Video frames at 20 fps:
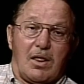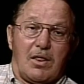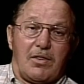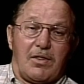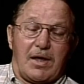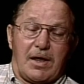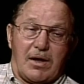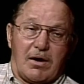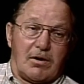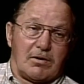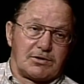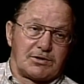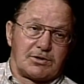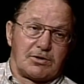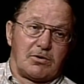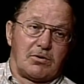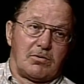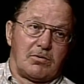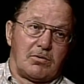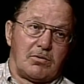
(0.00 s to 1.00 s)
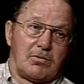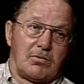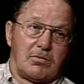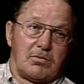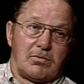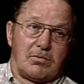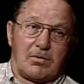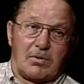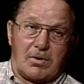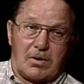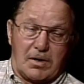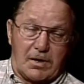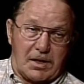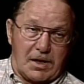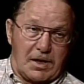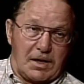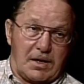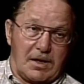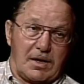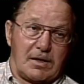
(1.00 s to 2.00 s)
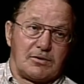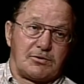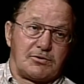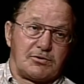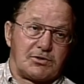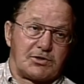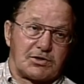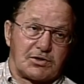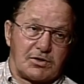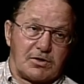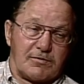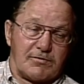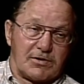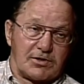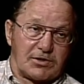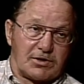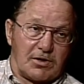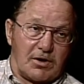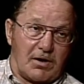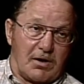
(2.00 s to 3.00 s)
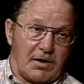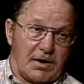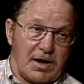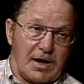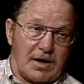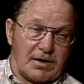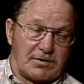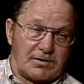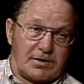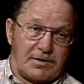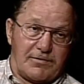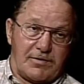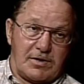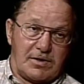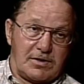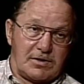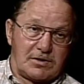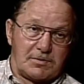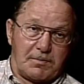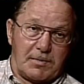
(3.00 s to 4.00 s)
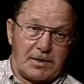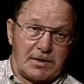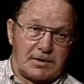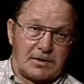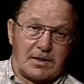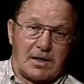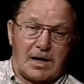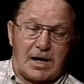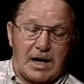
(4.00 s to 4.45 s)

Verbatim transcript: They also are getting into service dog activities, but uh,